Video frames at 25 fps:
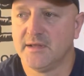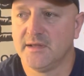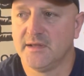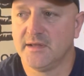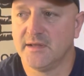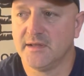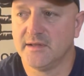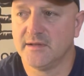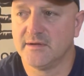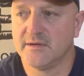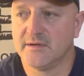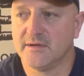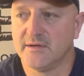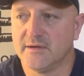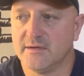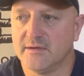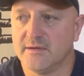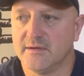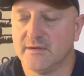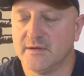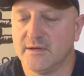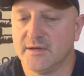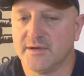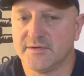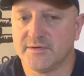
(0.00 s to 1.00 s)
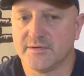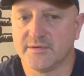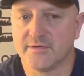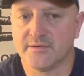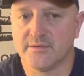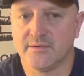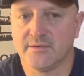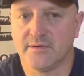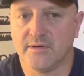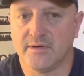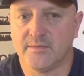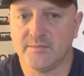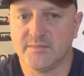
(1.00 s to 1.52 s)
And under
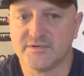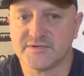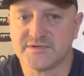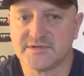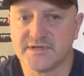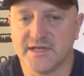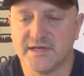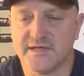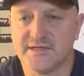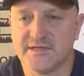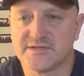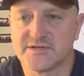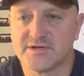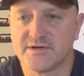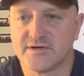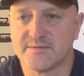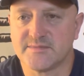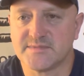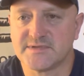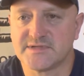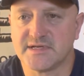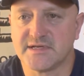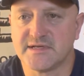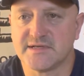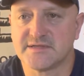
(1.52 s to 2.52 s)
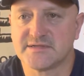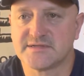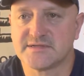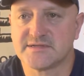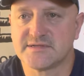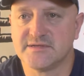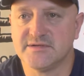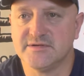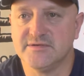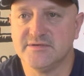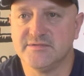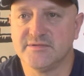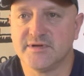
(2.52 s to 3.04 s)
almost any circumstance,
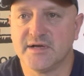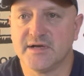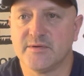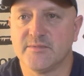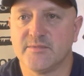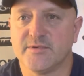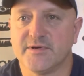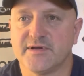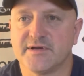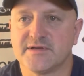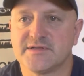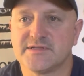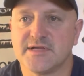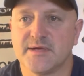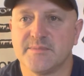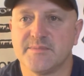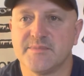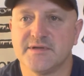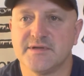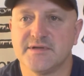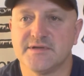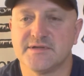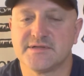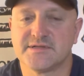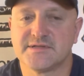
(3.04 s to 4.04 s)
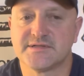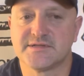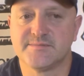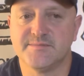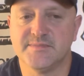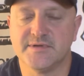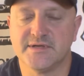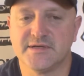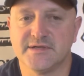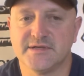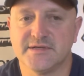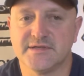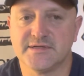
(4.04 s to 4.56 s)
you do not want to accept this,
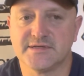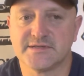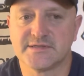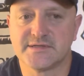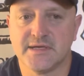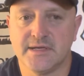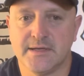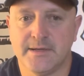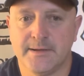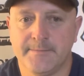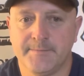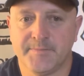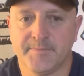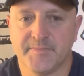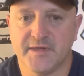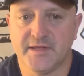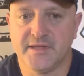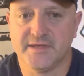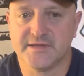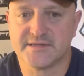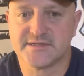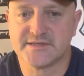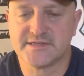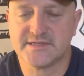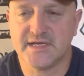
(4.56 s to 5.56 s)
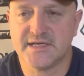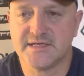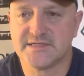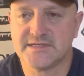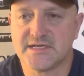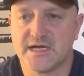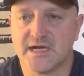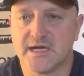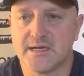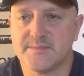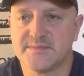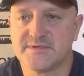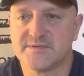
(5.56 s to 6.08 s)
because it's 10
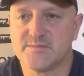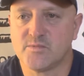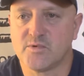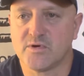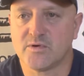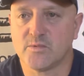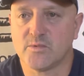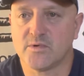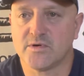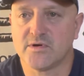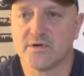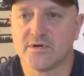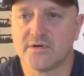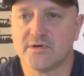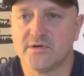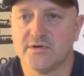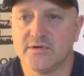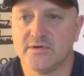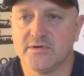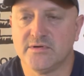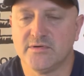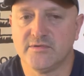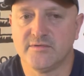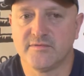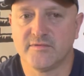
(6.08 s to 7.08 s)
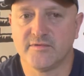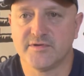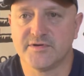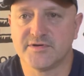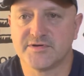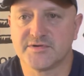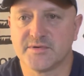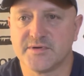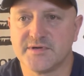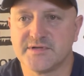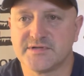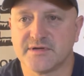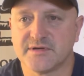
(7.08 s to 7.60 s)
times more work for the
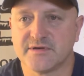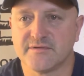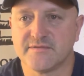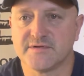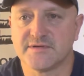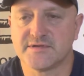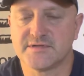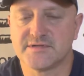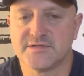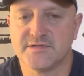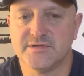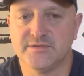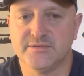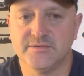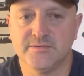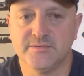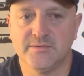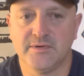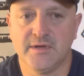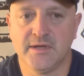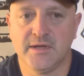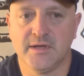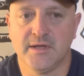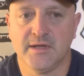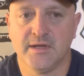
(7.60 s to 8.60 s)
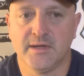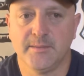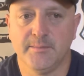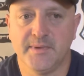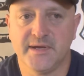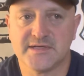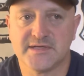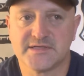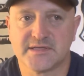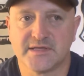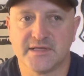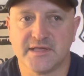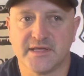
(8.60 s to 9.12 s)
tree service to
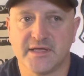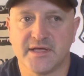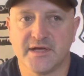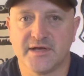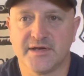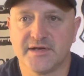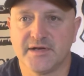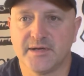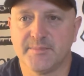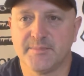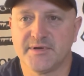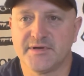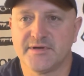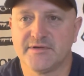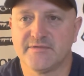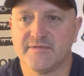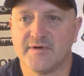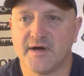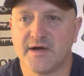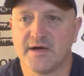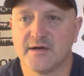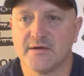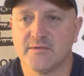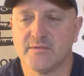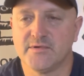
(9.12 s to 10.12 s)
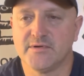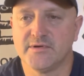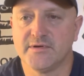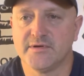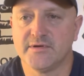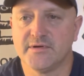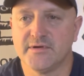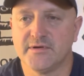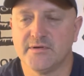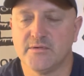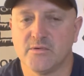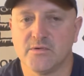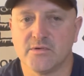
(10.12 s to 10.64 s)
basically cut it up into
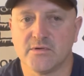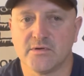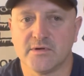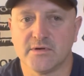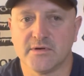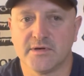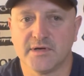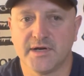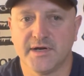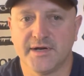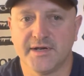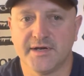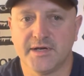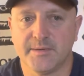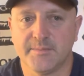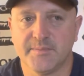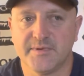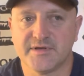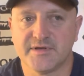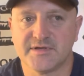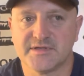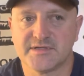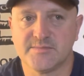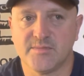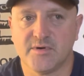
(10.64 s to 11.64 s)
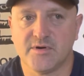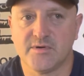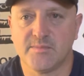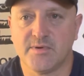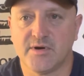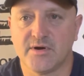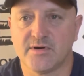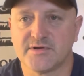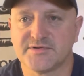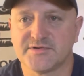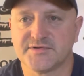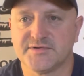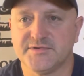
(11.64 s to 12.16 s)
firewood or cut it up into small
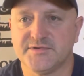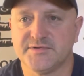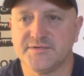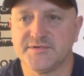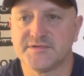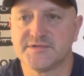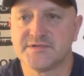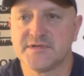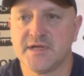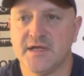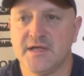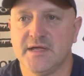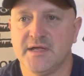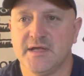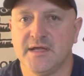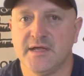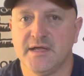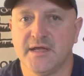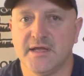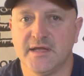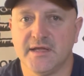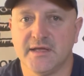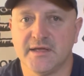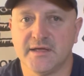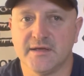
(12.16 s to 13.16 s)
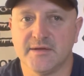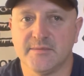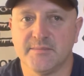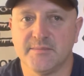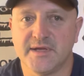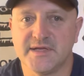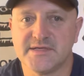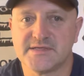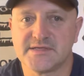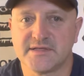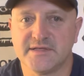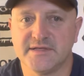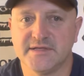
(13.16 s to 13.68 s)
parcels and
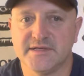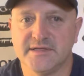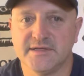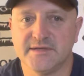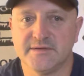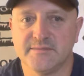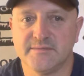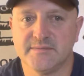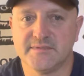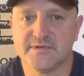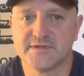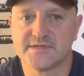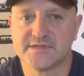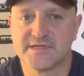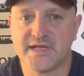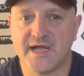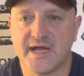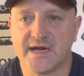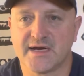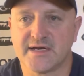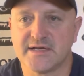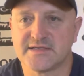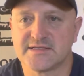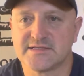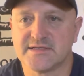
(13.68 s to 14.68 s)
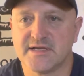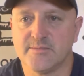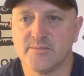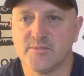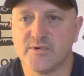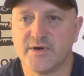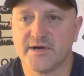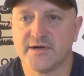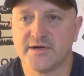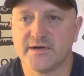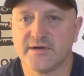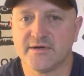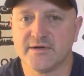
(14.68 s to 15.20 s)
basically stack it
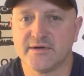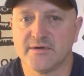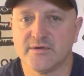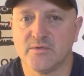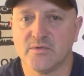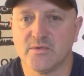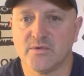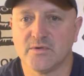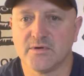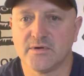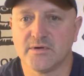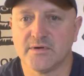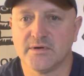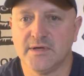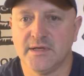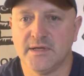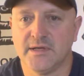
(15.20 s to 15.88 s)
somewhere or